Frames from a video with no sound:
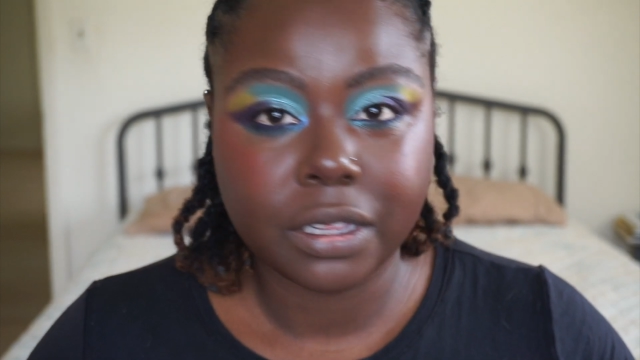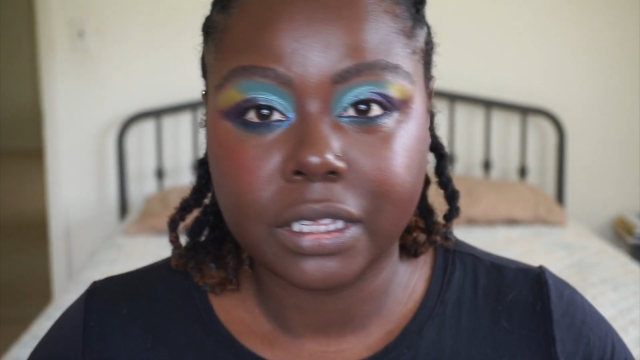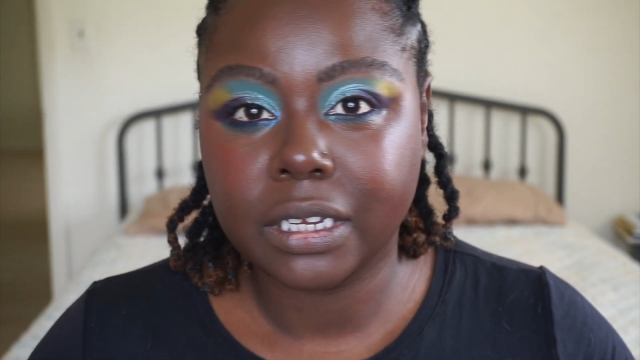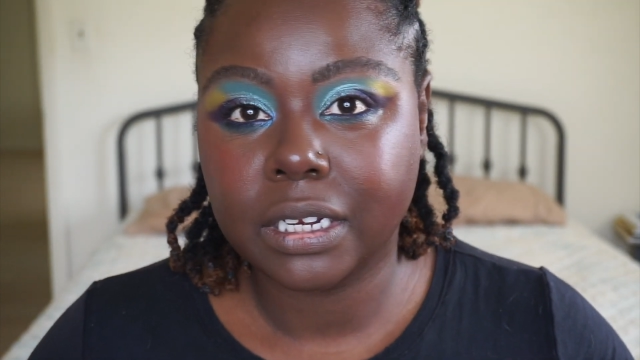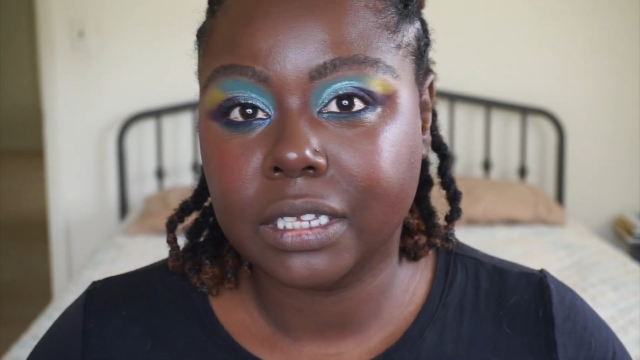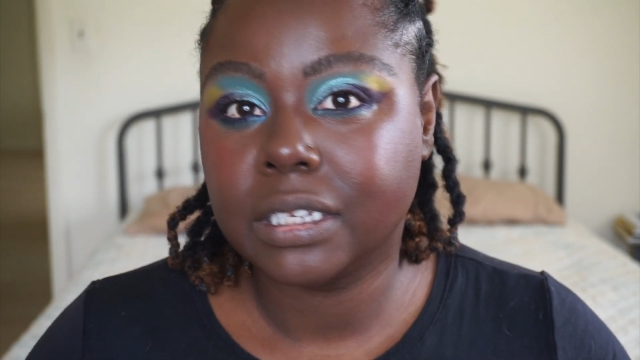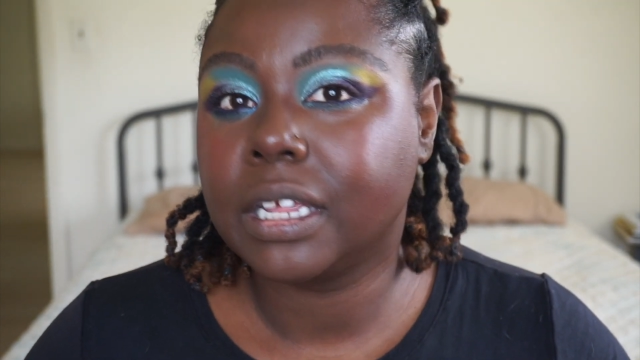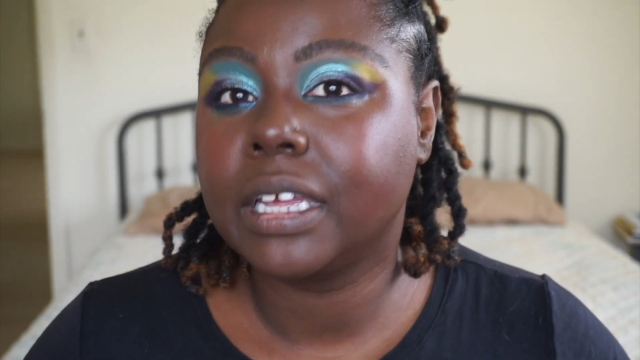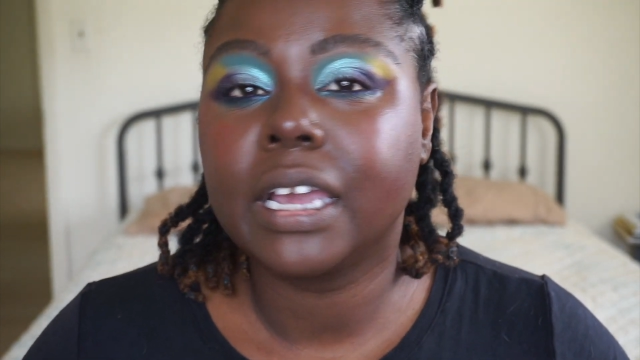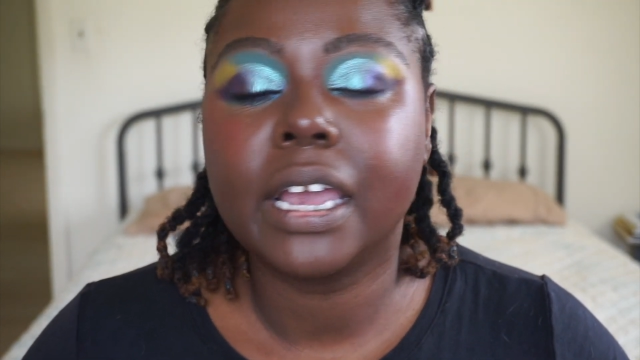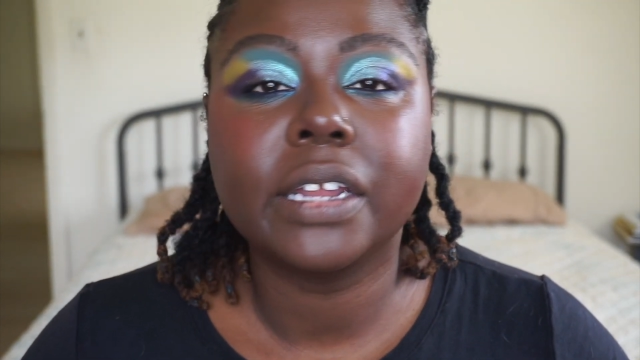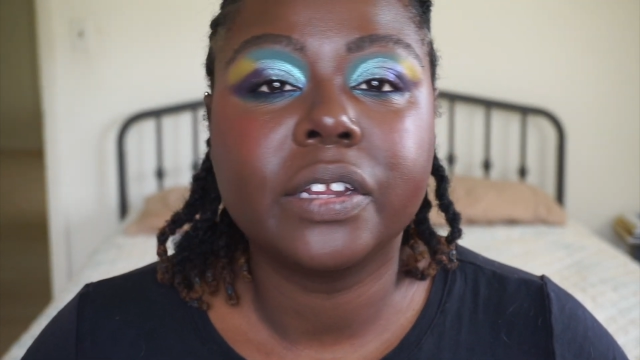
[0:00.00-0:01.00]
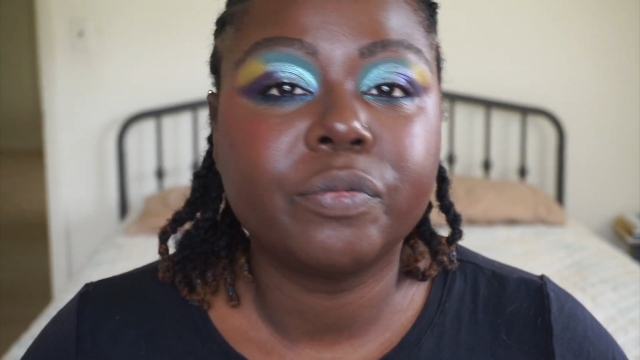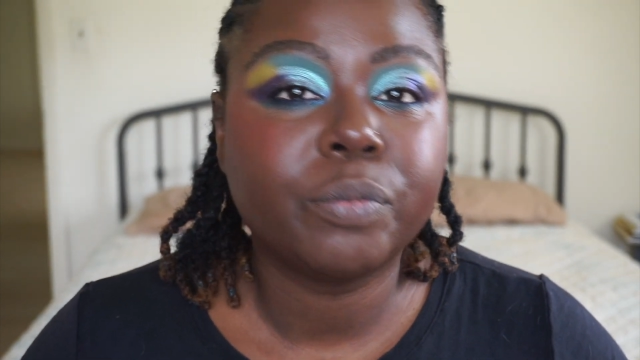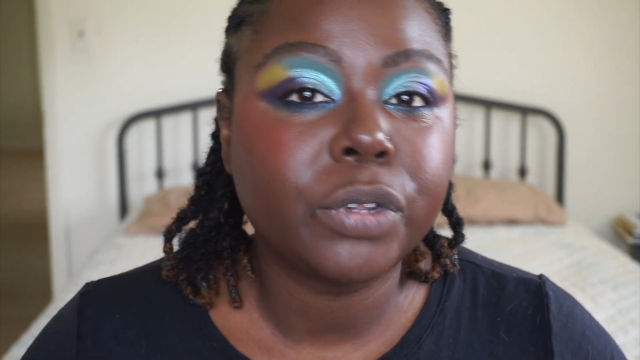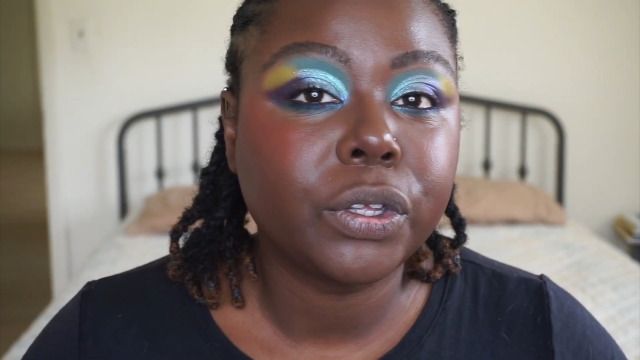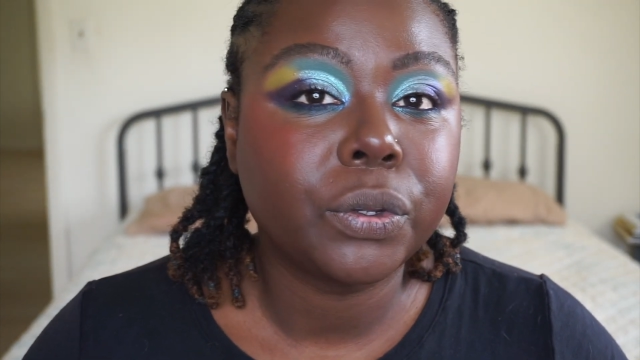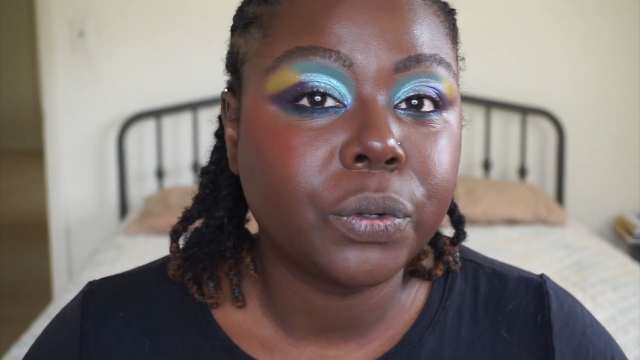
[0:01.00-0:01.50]
leaning like kind of
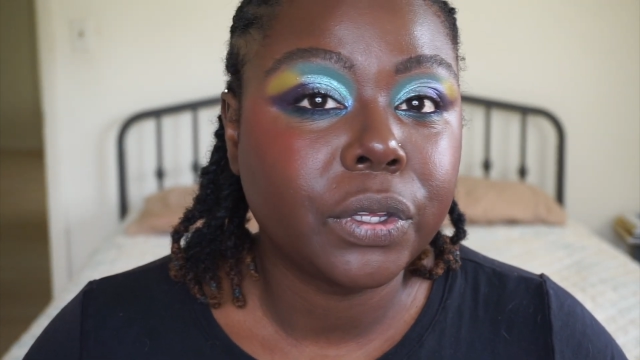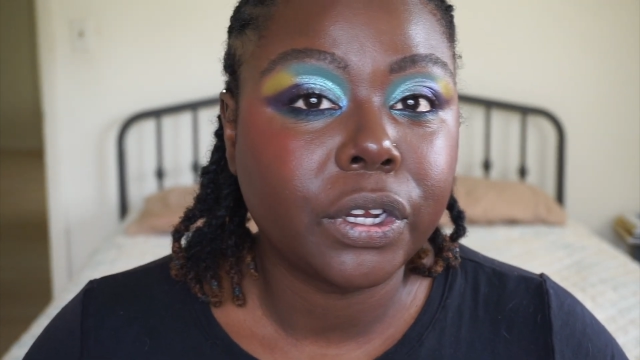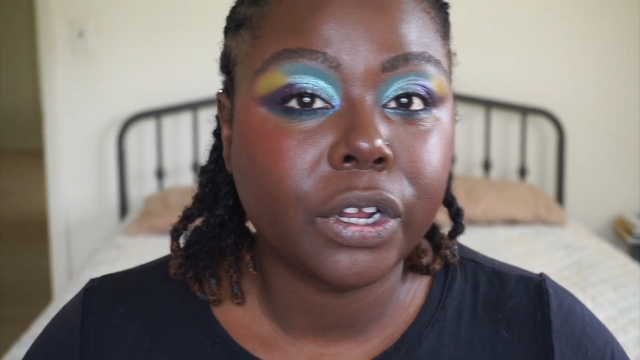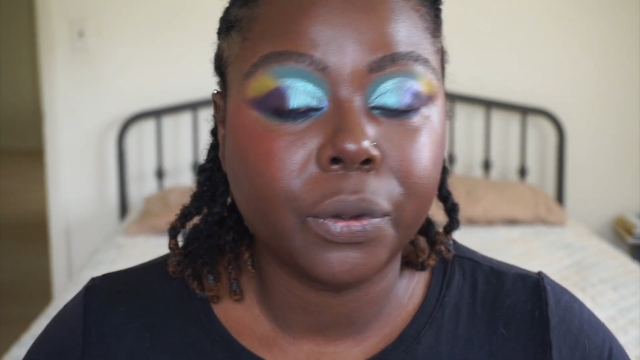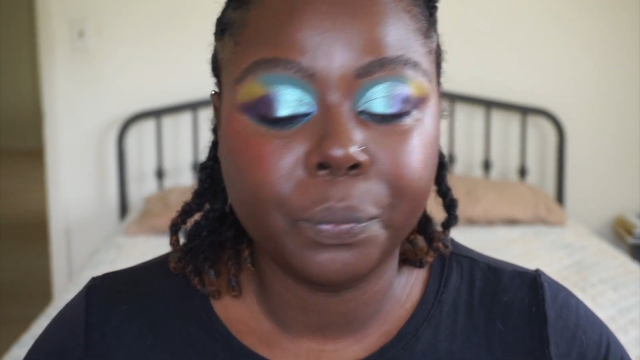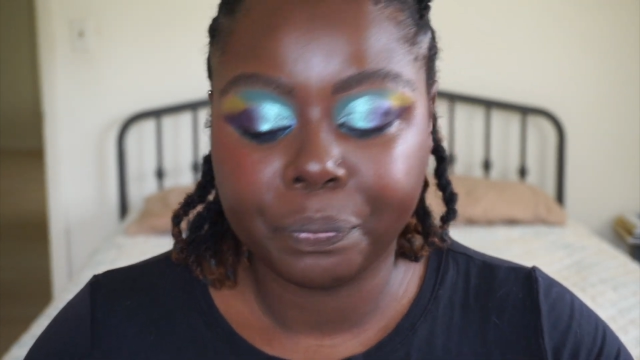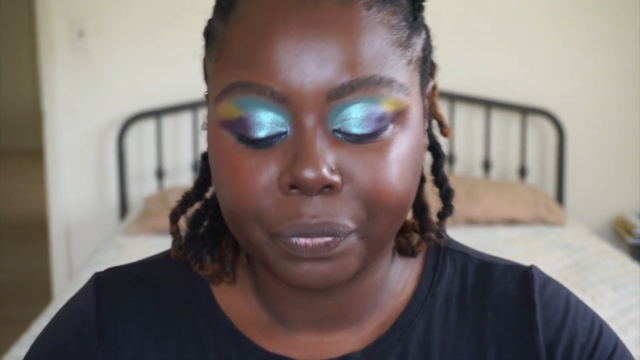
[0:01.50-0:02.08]
blue, you know?